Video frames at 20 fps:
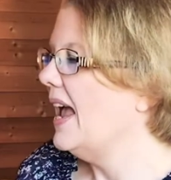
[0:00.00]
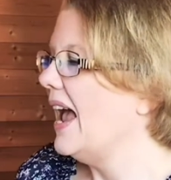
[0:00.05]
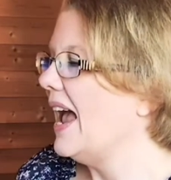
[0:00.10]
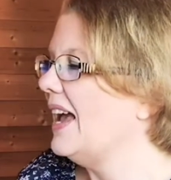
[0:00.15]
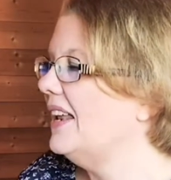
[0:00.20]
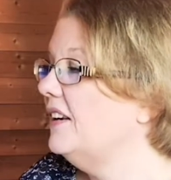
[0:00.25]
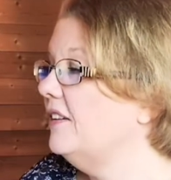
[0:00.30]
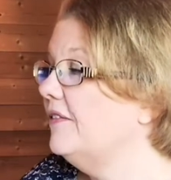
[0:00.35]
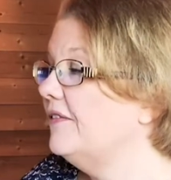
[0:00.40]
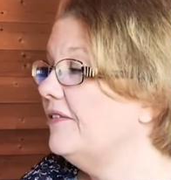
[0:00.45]

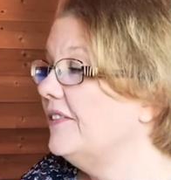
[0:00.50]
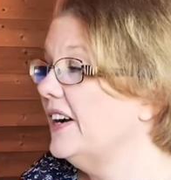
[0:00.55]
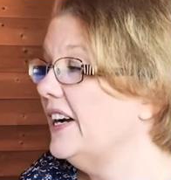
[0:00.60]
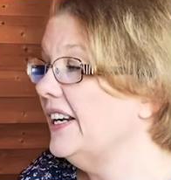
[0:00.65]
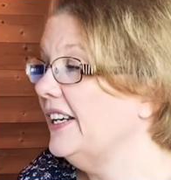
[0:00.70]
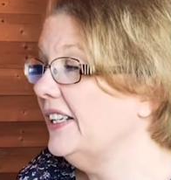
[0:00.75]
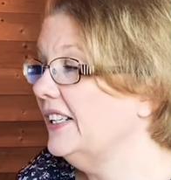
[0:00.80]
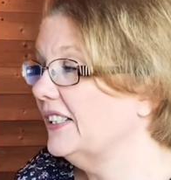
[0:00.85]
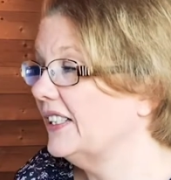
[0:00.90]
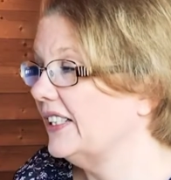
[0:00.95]
And
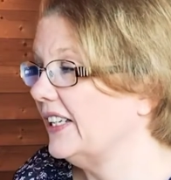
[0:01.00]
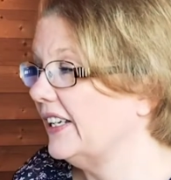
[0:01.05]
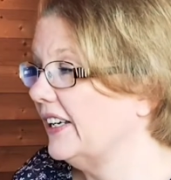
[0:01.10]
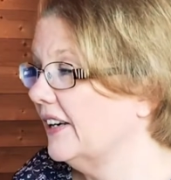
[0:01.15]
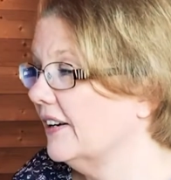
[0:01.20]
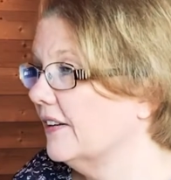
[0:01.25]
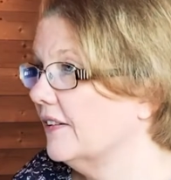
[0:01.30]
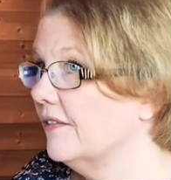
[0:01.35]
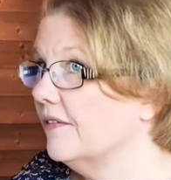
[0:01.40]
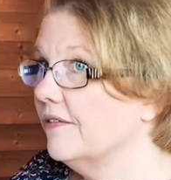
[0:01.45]
finally,
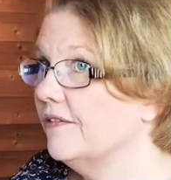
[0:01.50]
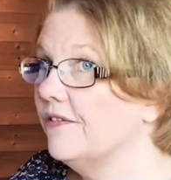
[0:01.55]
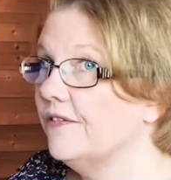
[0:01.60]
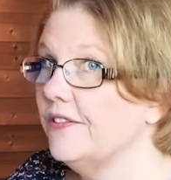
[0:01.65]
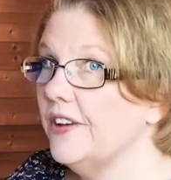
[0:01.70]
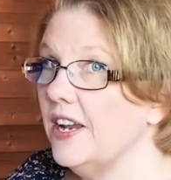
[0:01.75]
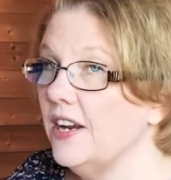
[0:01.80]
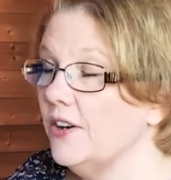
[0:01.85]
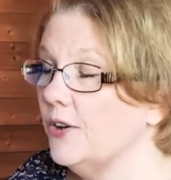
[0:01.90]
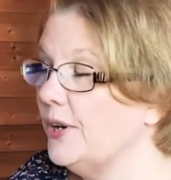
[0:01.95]

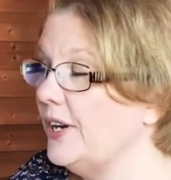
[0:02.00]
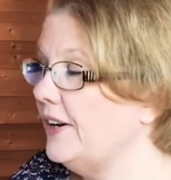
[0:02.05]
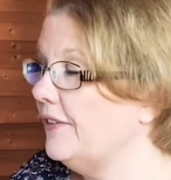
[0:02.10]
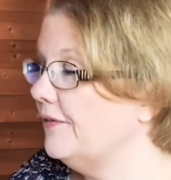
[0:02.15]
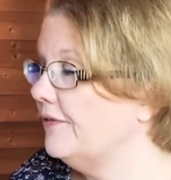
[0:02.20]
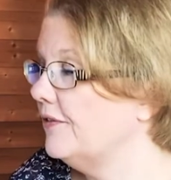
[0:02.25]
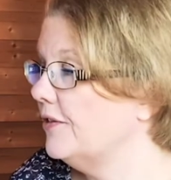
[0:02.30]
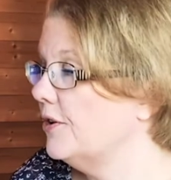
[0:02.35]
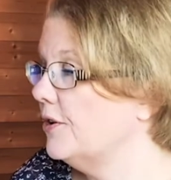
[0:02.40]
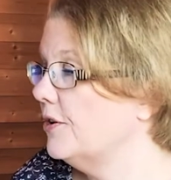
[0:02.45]
very
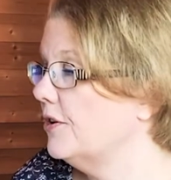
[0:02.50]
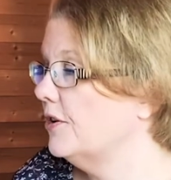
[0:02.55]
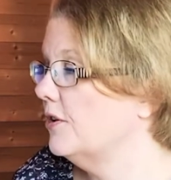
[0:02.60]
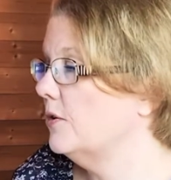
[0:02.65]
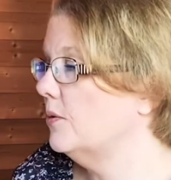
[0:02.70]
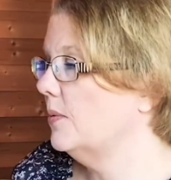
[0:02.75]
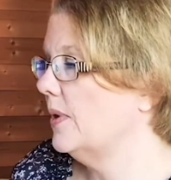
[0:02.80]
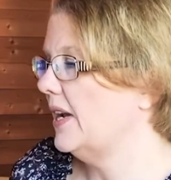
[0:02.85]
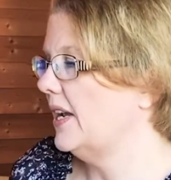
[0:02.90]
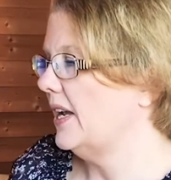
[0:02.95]
far
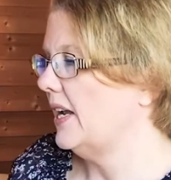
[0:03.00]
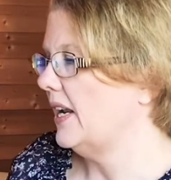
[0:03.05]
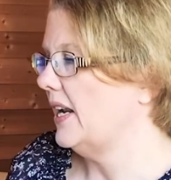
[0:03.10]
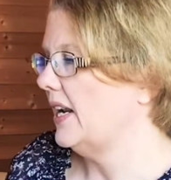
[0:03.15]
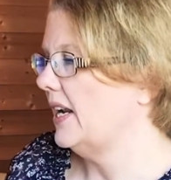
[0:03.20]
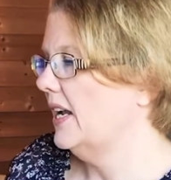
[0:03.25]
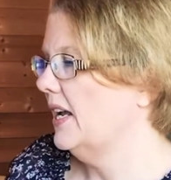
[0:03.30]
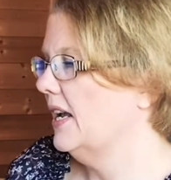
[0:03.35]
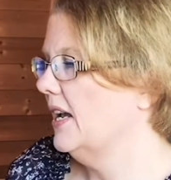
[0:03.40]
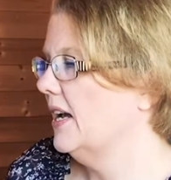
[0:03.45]

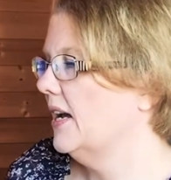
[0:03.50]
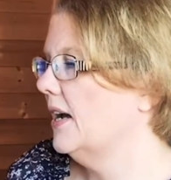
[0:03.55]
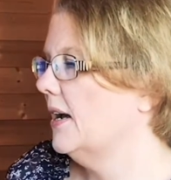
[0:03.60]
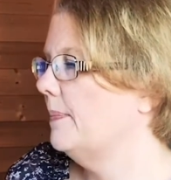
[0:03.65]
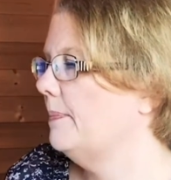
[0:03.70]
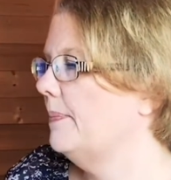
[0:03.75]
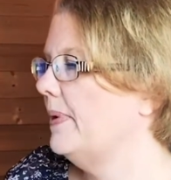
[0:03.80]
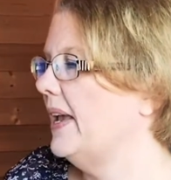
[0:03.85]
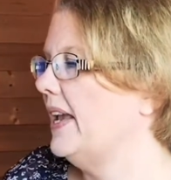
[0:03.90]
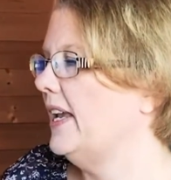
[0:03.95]
away, a
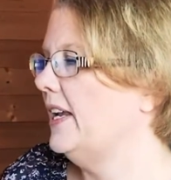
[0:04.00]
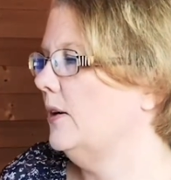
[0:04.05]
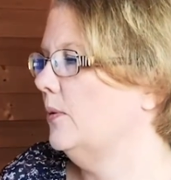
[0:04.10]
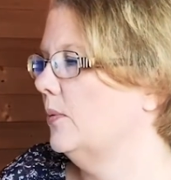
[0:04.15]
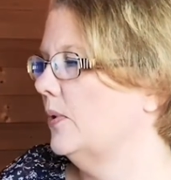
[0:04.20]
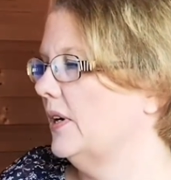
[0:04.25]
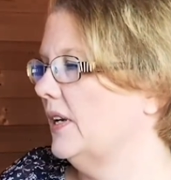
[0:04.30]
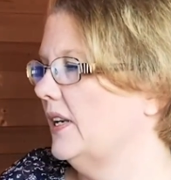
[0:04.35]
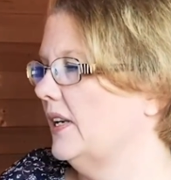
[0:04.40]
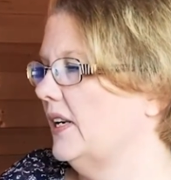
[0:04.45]

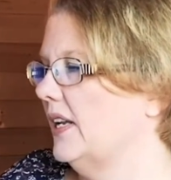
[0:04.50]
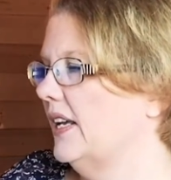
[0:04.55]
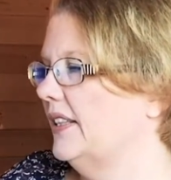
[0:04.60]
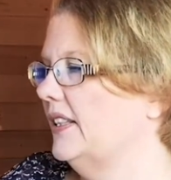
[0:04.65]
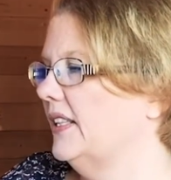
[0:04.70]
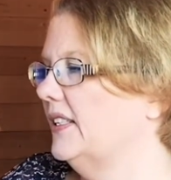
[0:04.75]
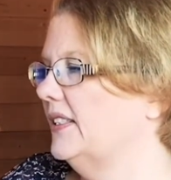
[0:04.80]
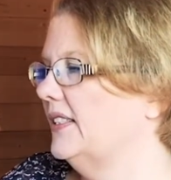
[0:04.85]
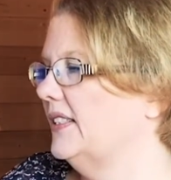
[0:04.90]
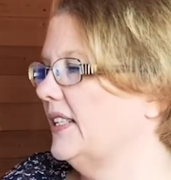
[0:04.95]
penguin at
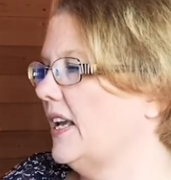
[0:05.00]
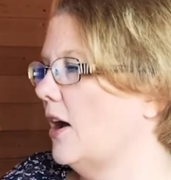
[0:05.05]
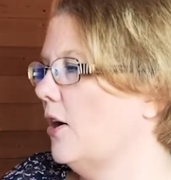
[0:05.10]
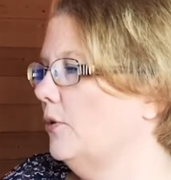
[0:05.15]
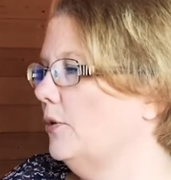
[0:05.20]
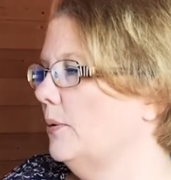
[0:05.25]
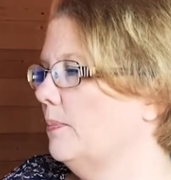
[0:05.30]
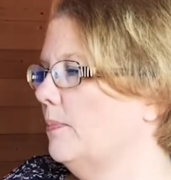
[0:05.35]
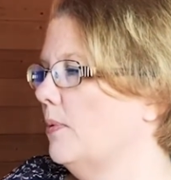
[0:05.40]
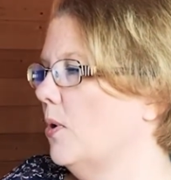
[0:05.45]
the
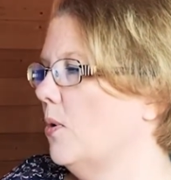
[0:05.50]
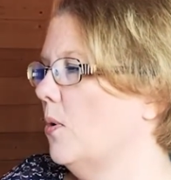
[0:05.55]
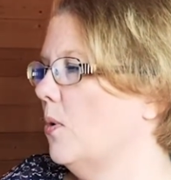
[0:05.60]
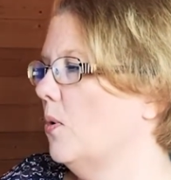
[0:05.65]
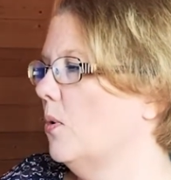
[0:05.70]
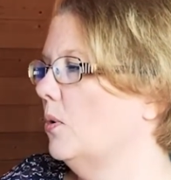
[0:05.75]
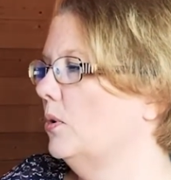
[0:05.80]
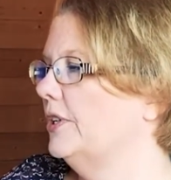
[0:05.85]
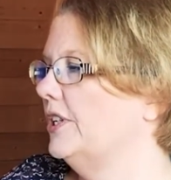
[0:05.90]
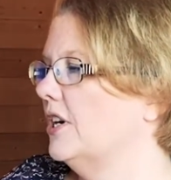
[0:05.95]
South
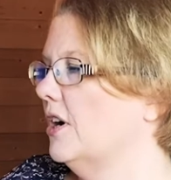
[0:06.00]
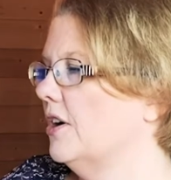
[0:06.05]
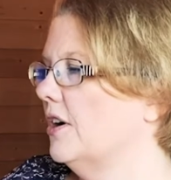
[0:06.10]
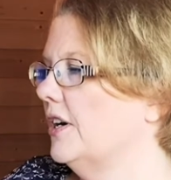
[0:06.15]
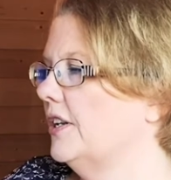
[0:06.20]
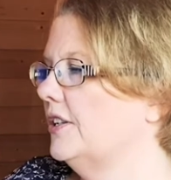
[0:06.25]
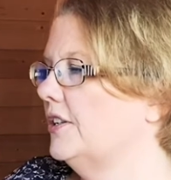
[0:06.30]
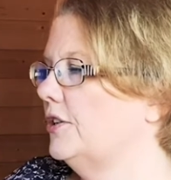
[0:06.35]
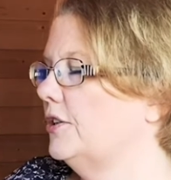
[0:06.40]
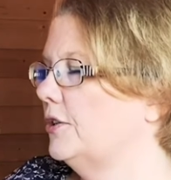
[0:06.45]
Pole
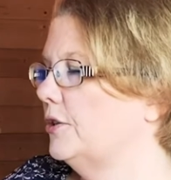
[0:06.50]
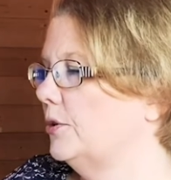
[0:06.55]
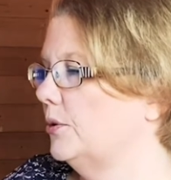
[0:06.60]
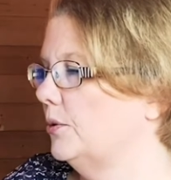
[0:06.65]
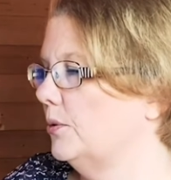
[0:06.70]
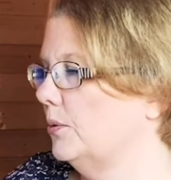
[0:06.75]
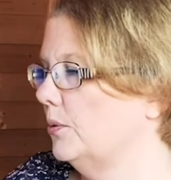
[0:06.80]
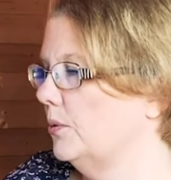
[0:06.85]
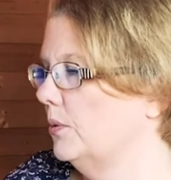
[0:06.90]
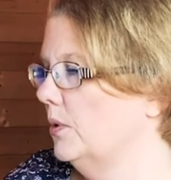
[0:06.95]
yawned
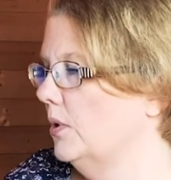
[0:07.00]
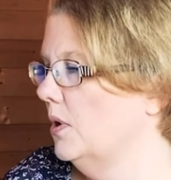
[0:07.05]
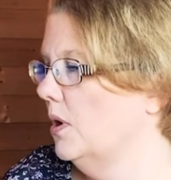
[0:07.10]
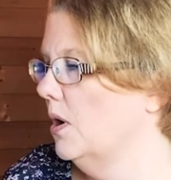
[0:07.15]
too.